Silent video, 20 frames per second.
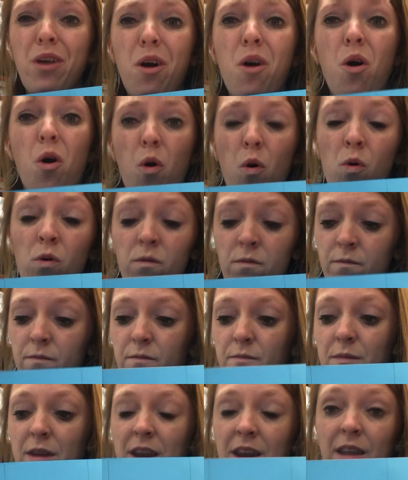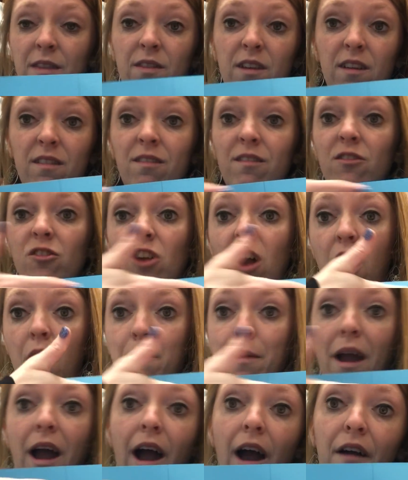the whole, meaning this
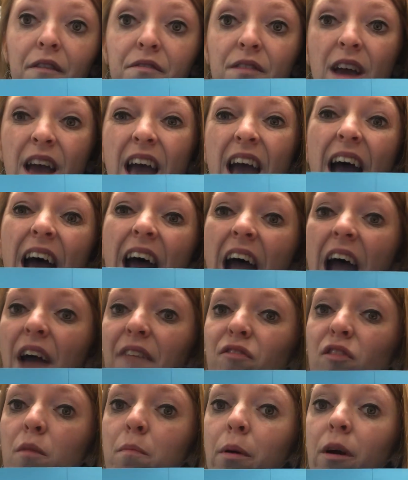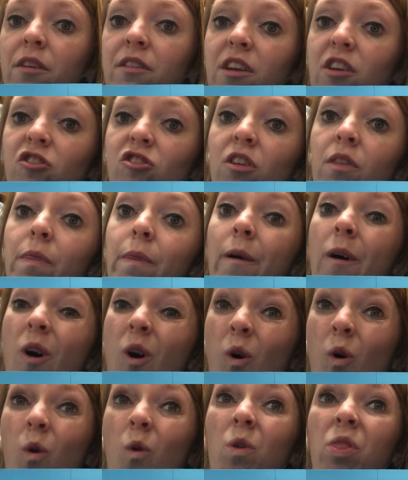top half, I have to partition the
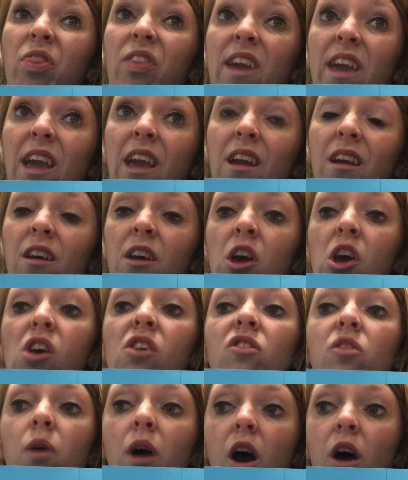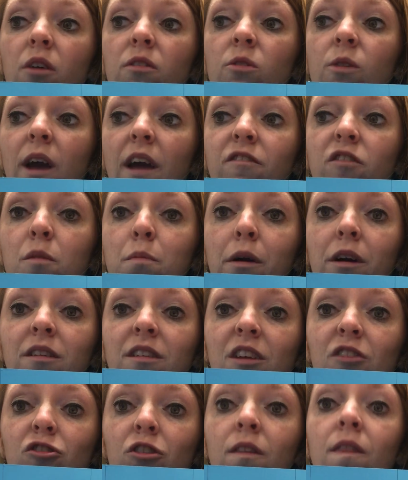whole thing. So I also have to
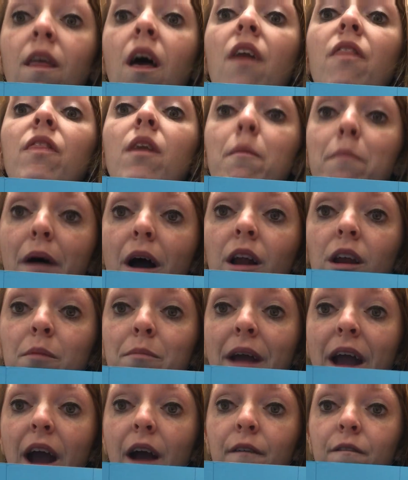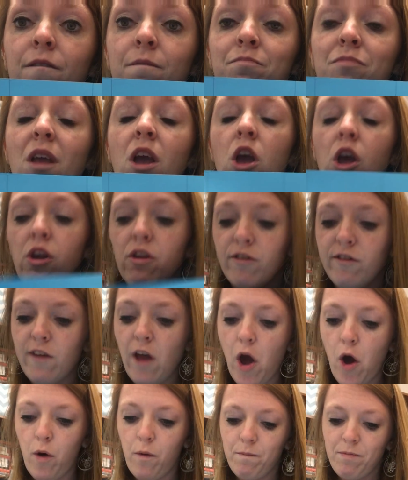partition the bottom half.
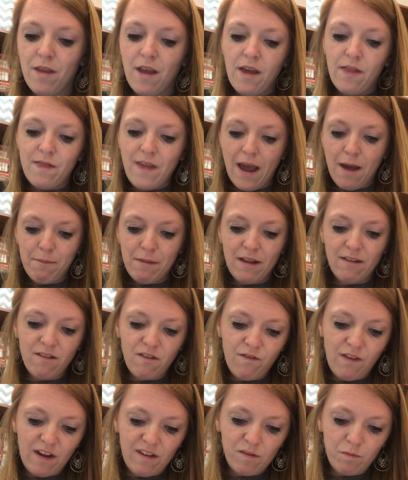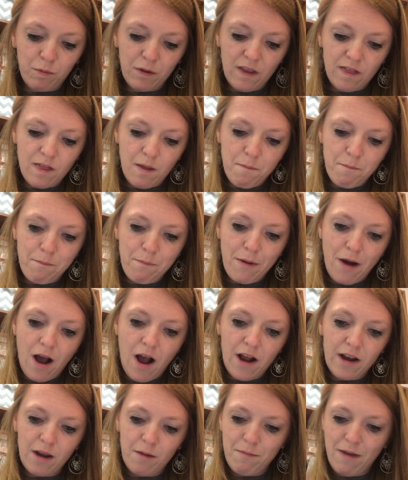So that means if I split the
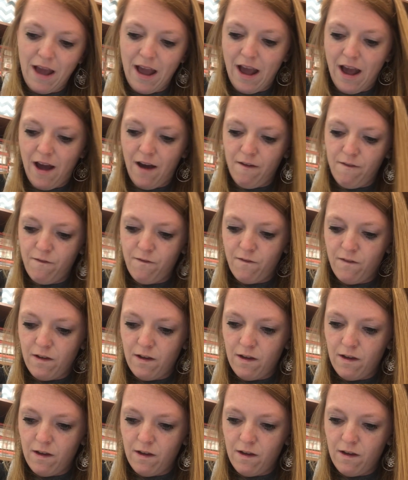bottom half